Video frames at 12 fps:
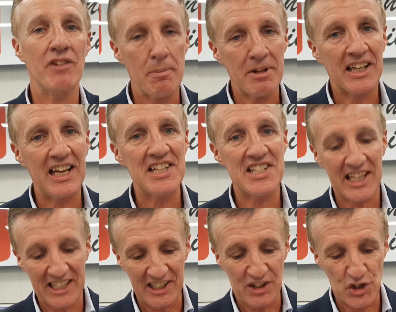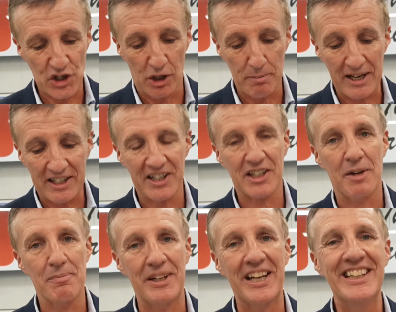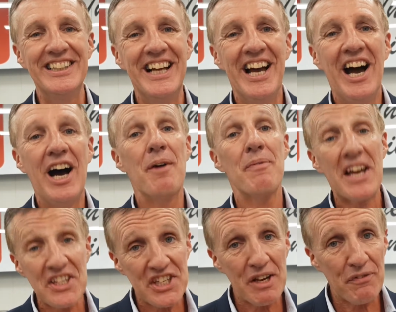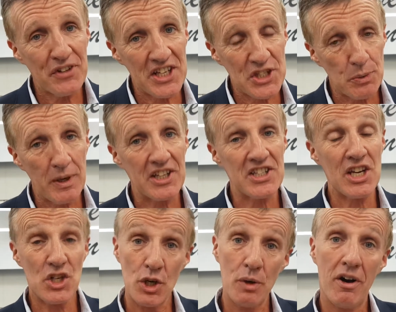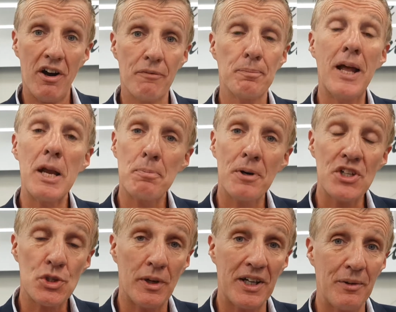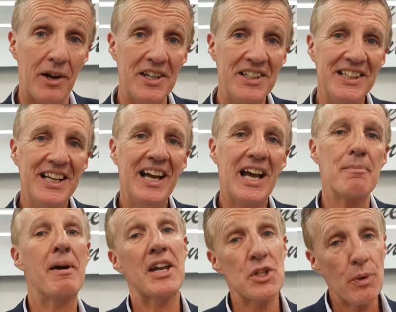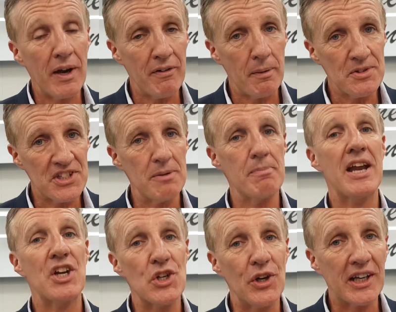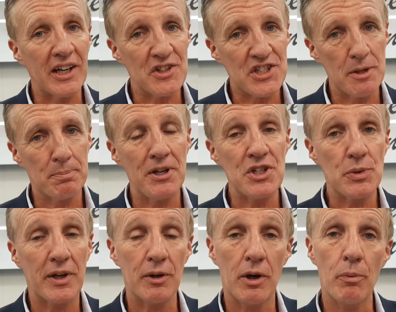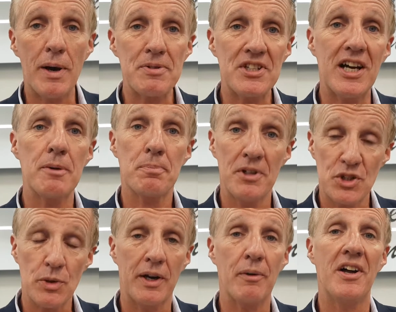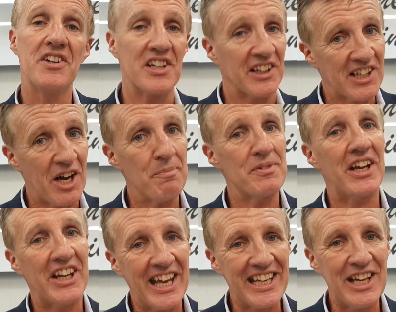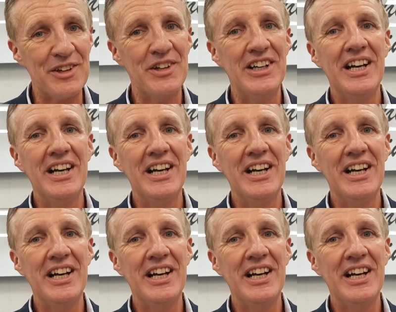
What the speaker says: Robert Keane taking control back of the company. And that's it for this week's issue of Play Print 21. My name is Wayne Robinson. Make sure you go into the Print 21 website, print21.com.au.